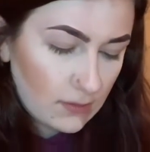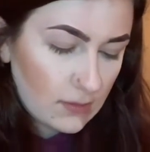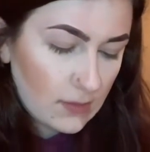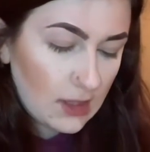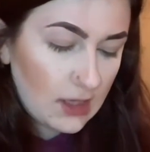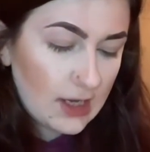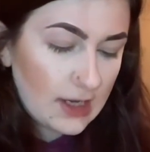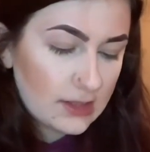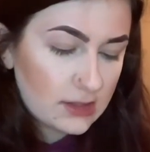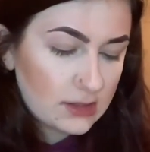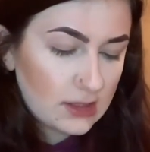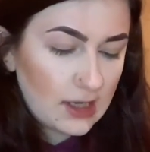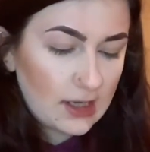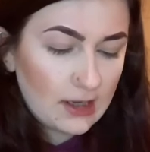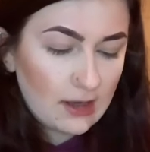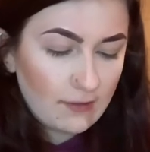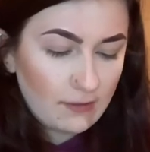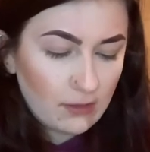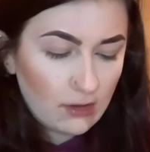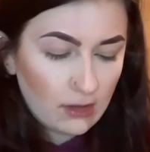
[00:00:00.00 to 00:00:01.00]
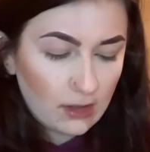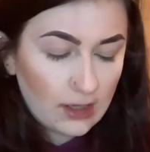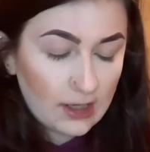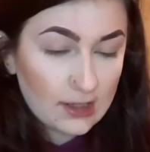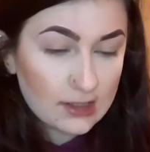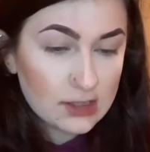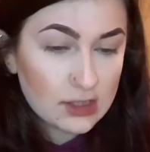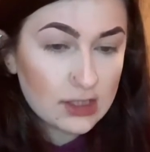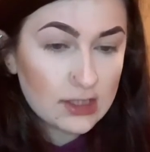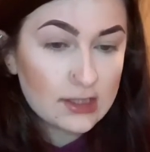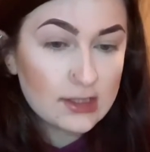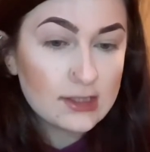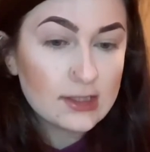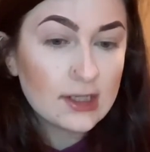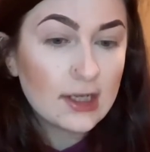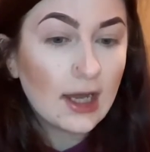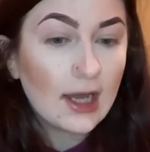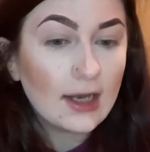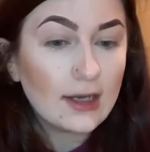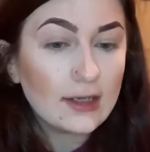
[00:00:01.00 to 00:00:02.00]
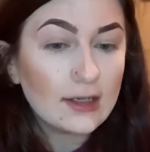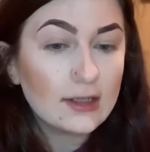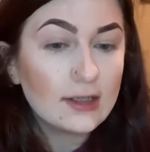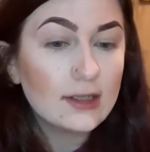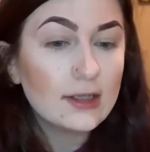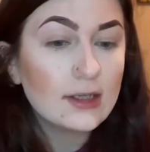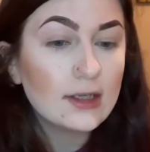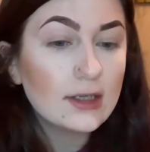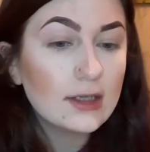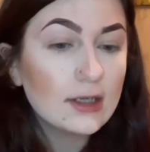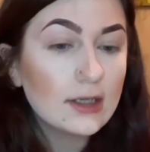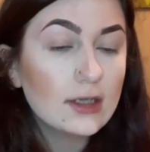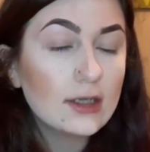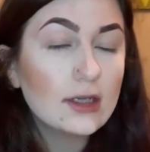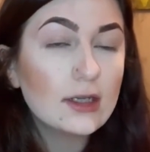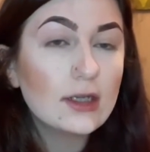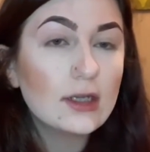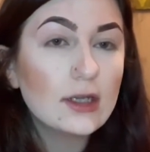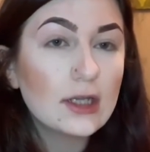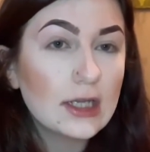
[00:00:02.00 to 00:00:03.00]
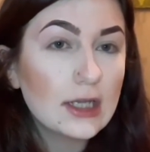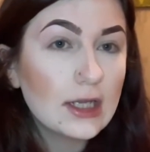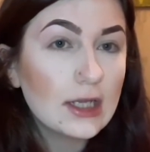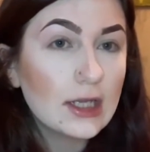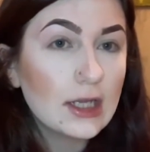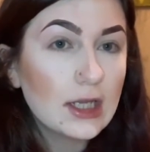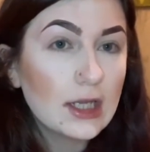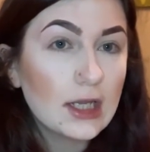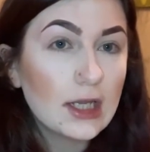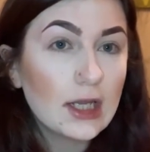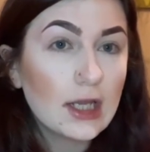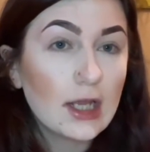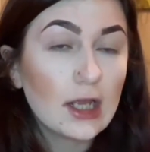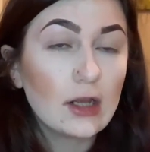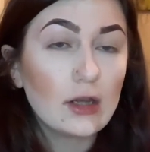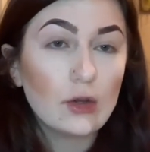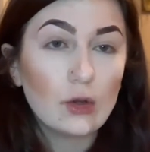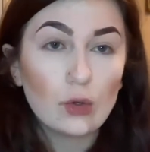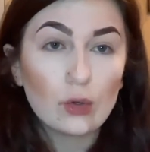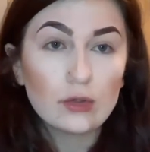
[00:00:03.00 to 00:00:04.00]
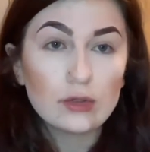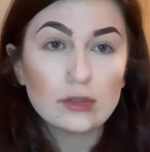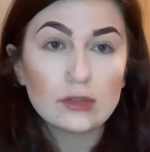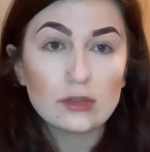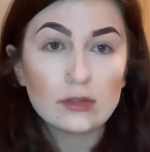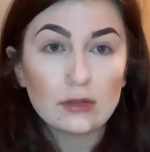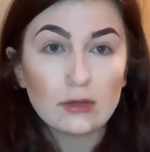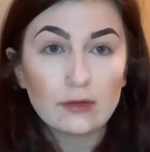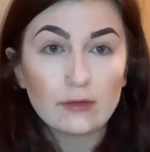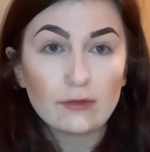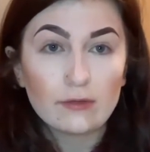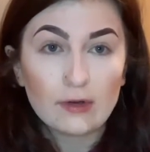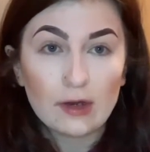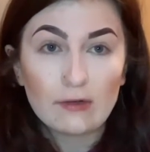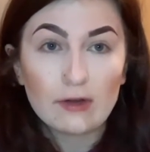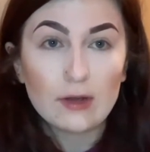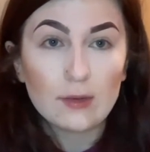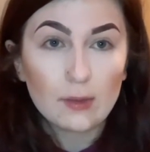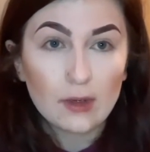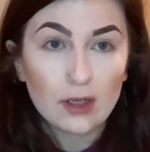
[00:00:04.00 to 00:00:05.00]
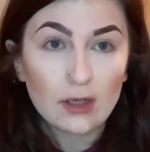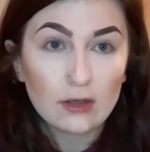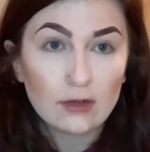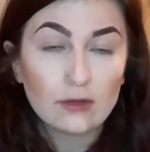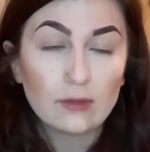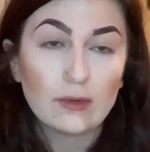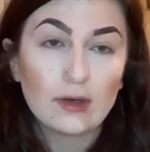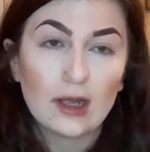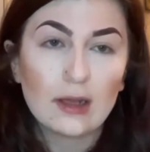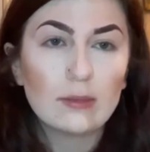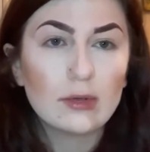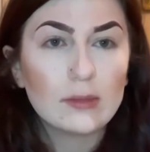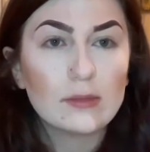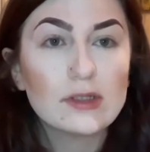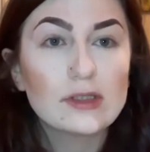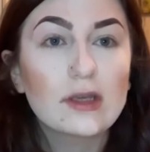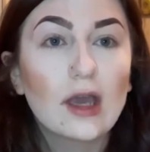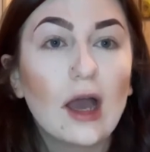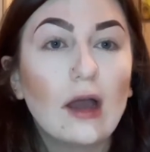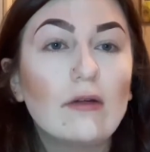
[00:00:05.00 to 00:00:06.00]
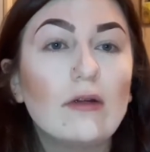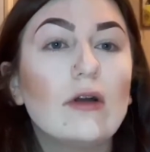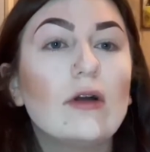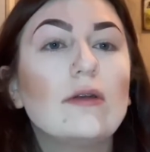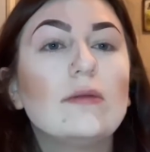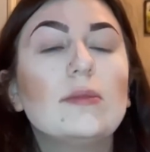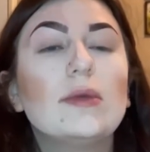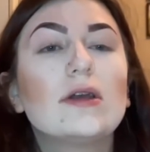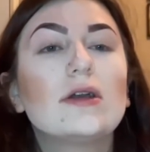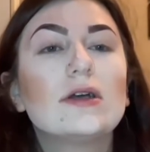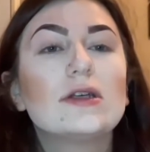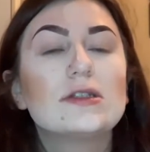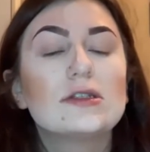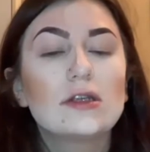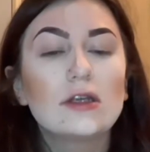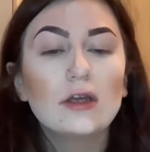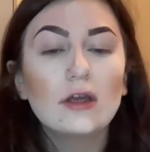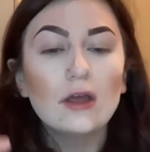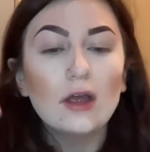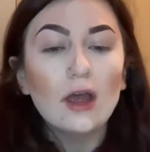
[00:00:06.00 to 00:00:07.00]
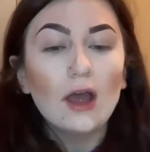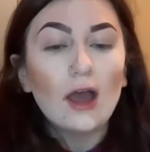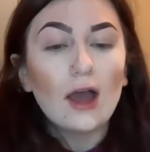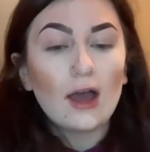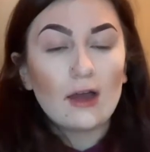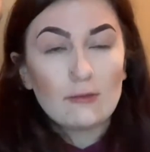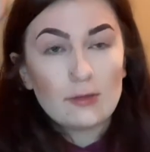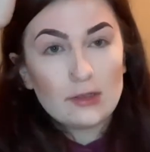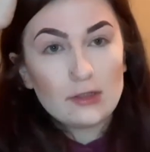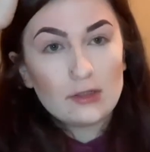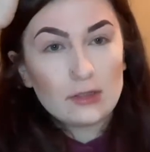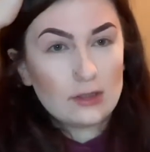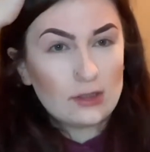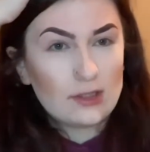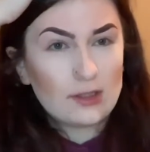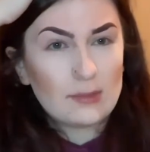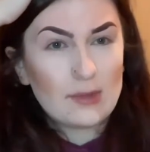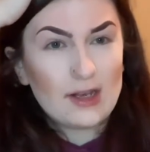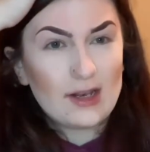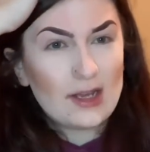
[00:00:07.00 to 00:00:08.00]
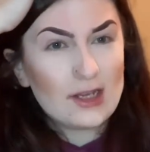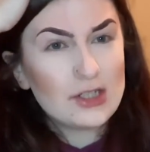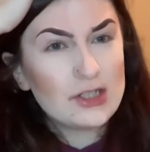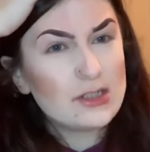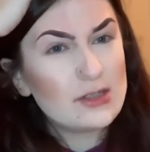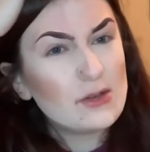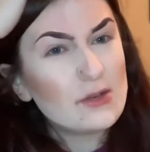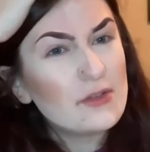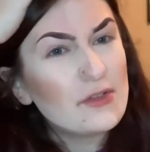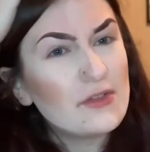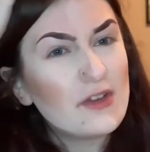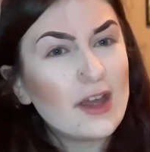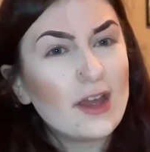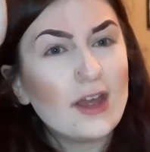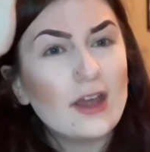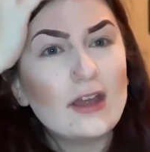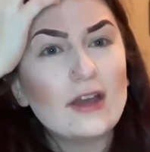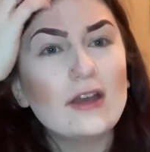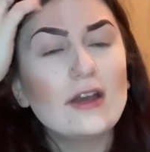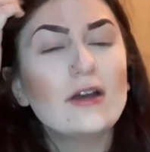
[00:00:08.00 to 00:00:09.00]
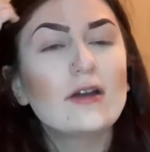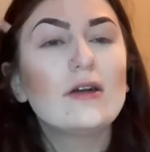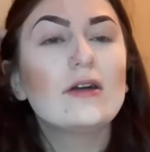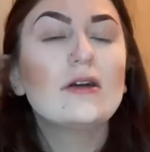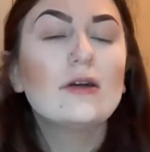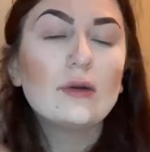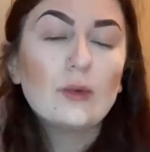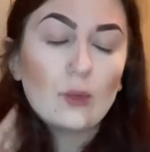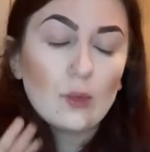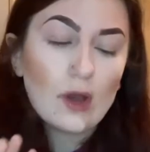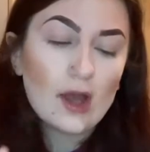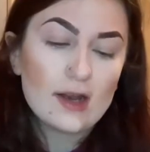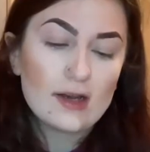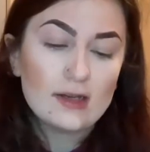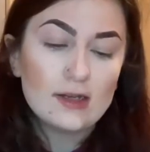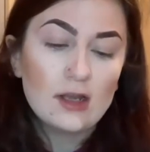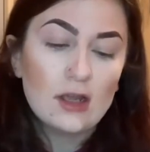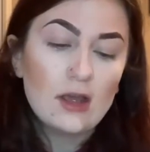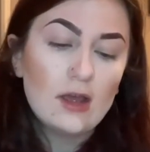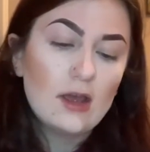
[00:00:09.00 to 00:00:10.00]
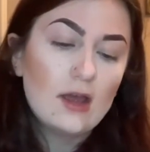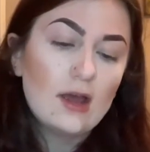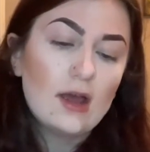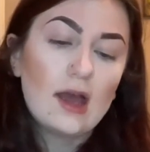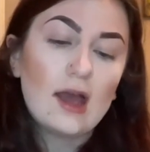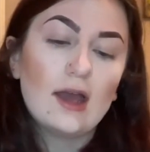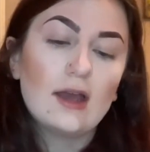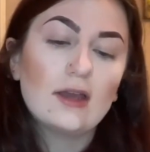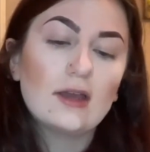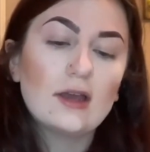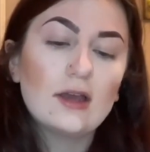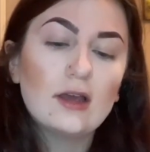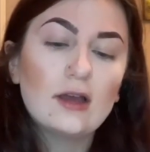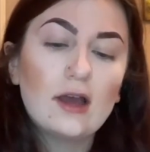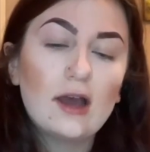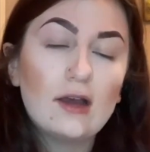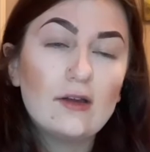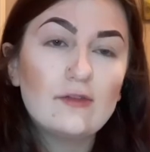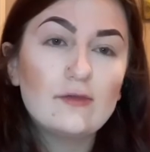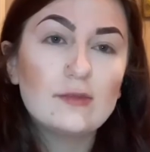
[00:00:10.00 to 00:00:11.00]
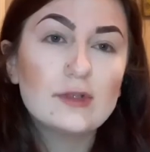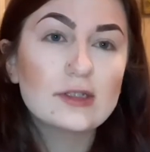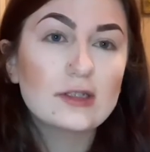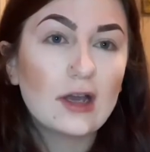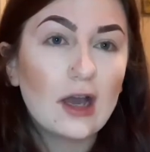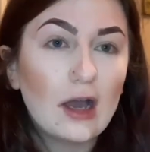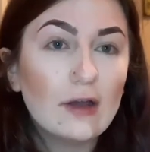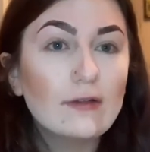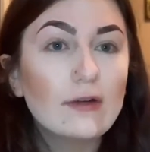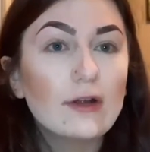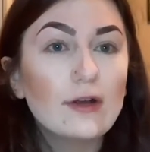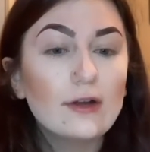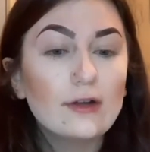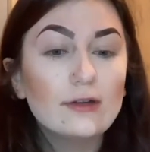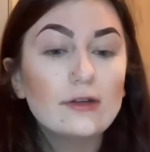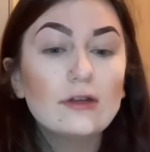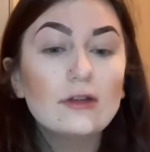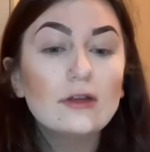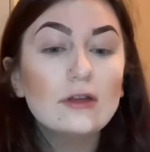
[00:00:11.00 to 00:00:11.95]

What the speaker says: Yes, I have long lashes and it looks very weird when I put mascara on because I've been told that my lashes look fake when I have mascara on.